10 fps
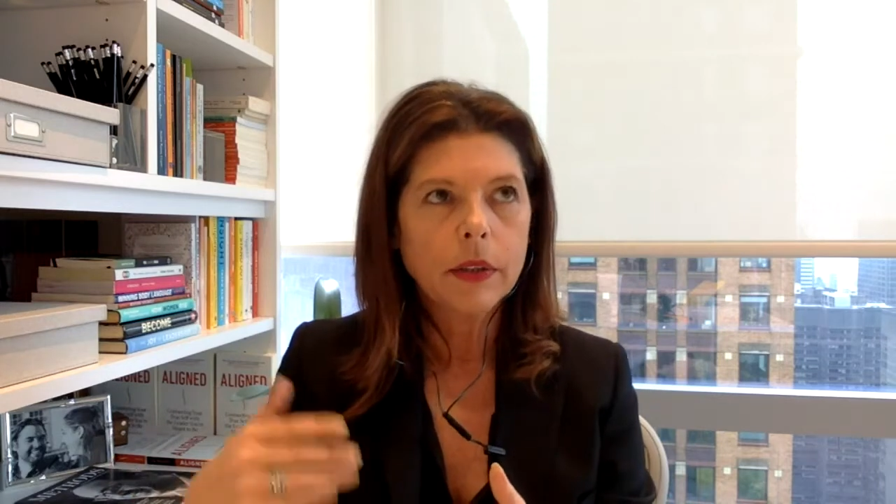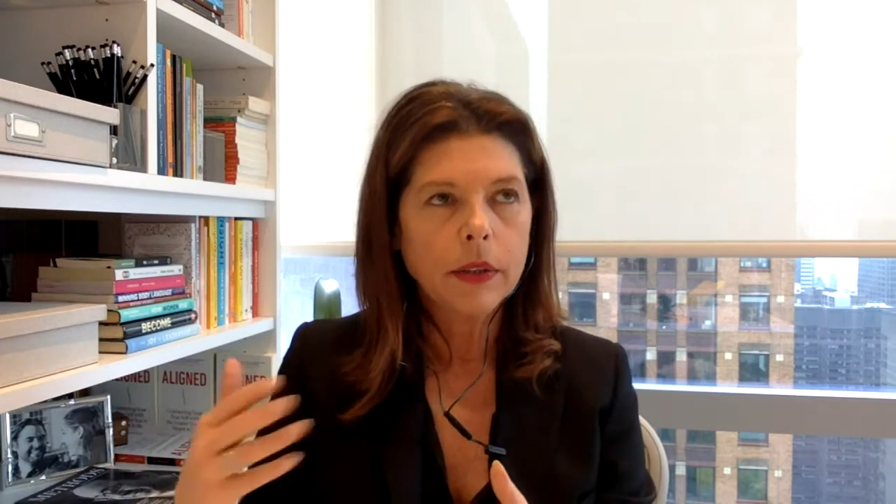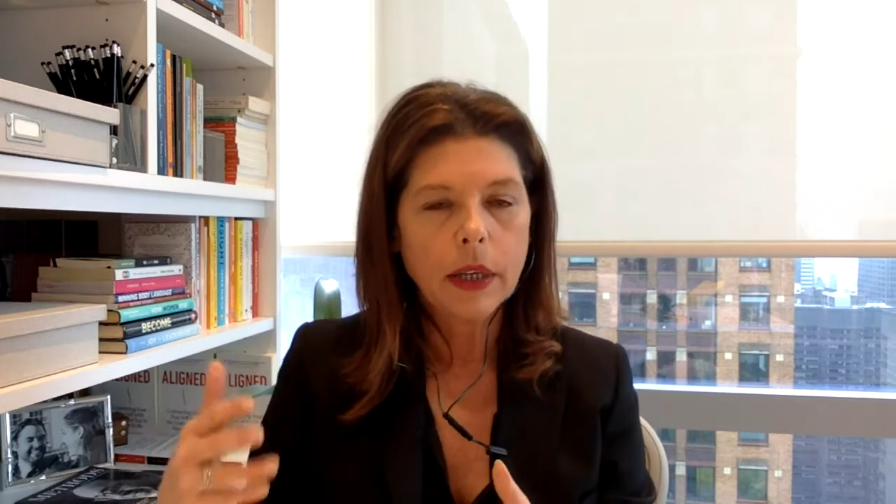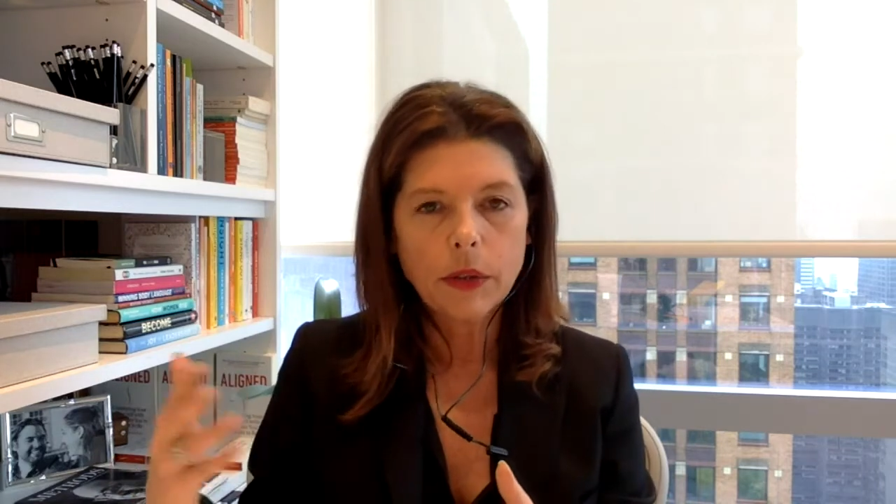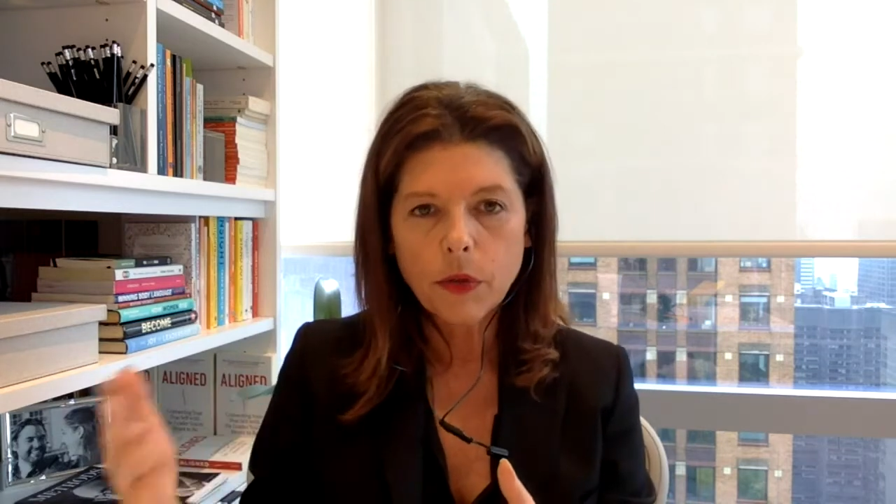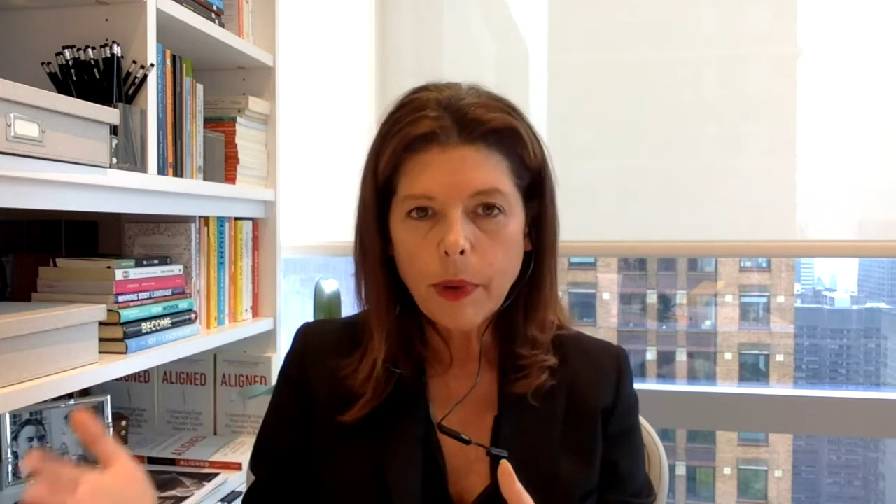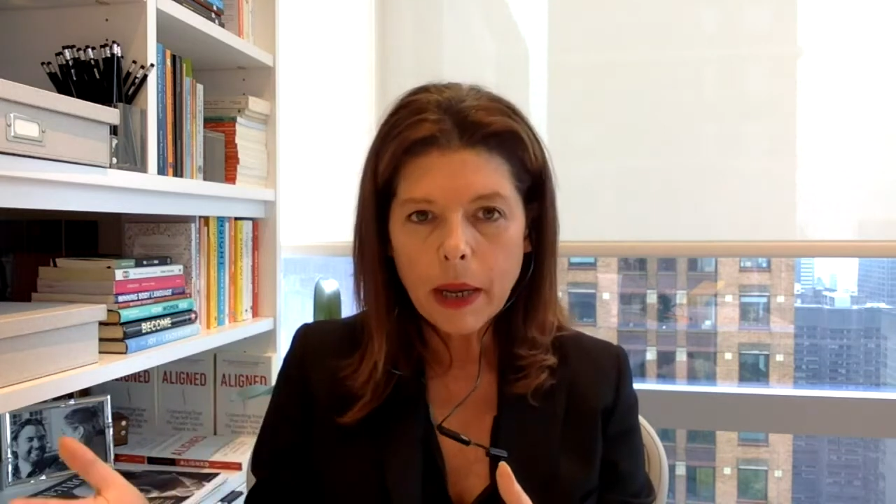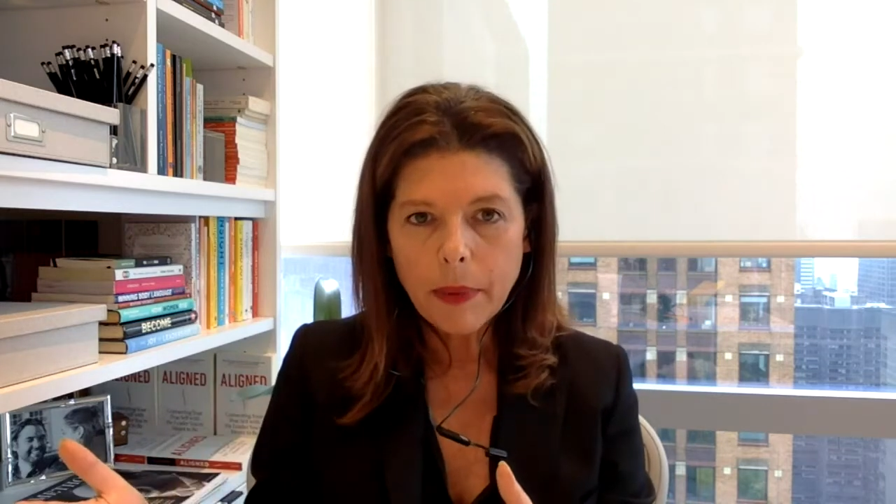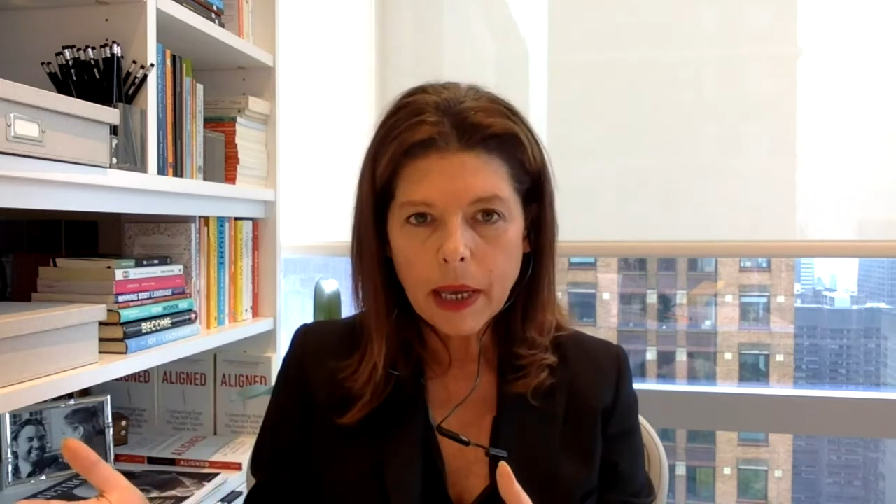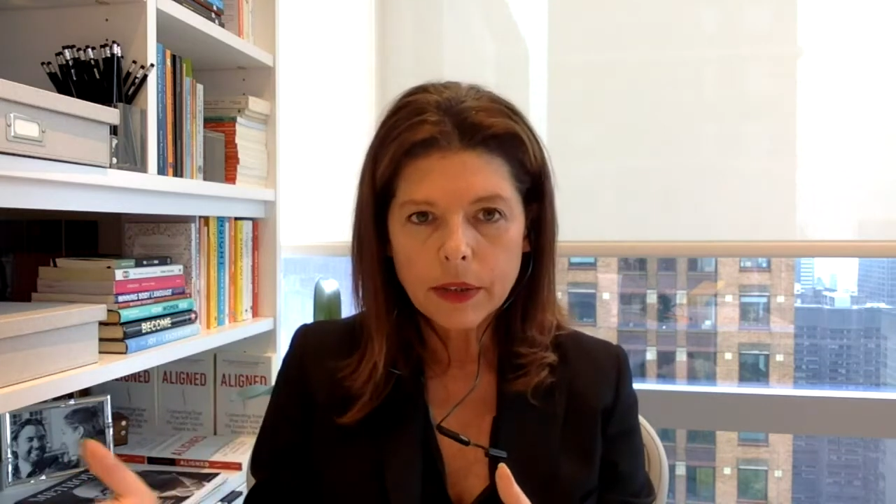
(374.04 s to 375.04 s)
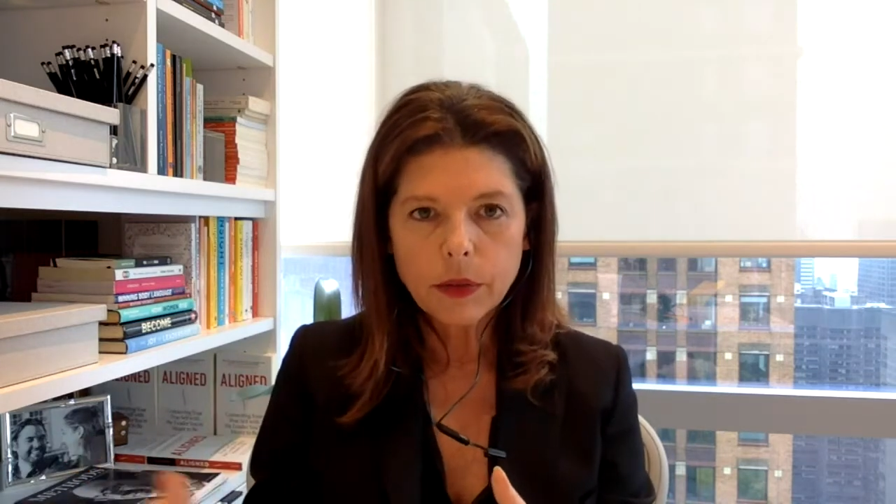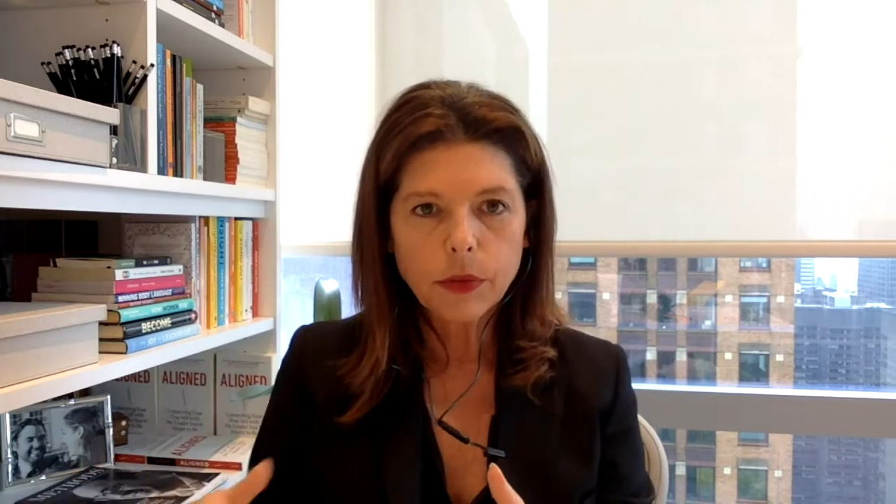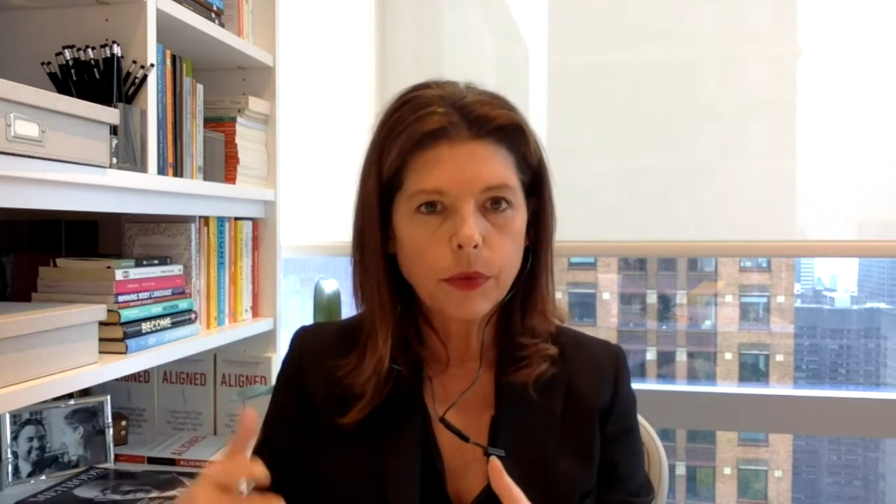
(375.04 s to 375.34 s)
did I do my best